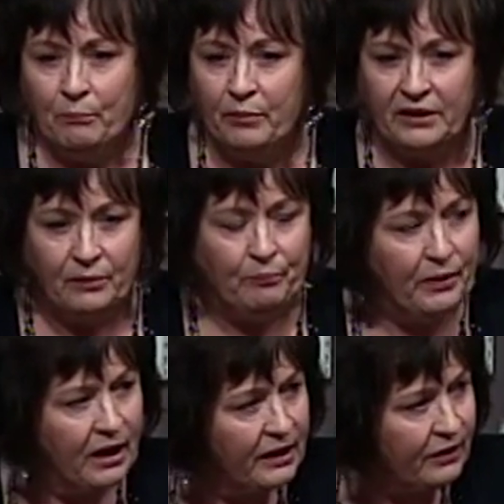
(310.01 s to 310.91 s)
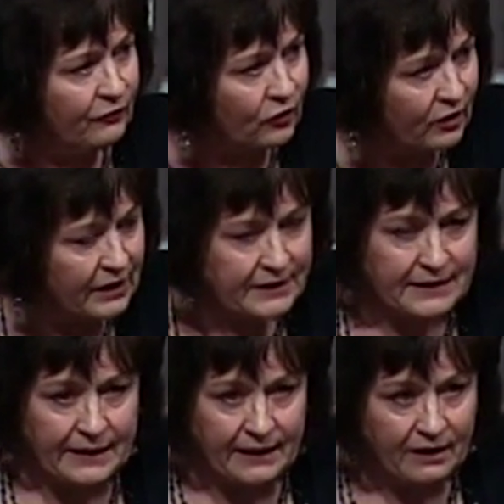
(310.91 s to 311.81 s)
but the body of Christ
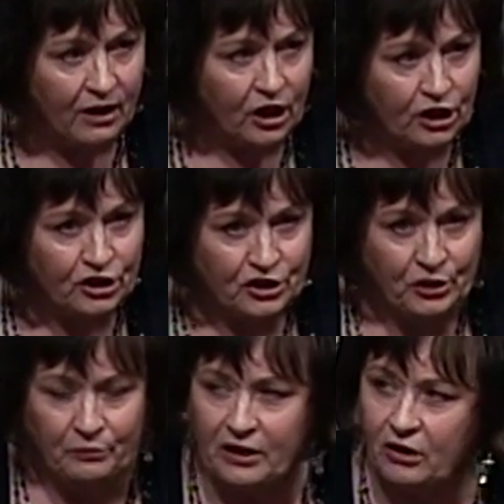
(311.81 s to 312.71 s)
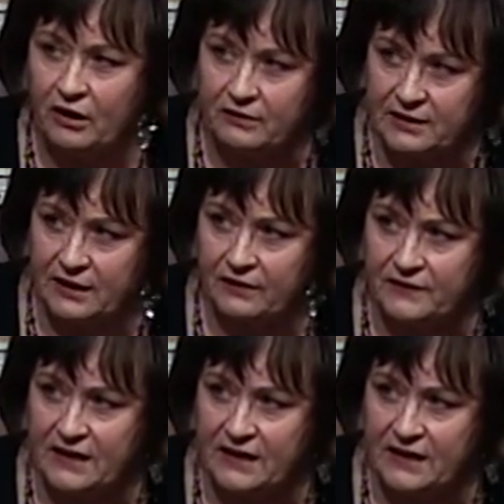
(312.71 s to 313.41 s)
cannot consume it on ourselves.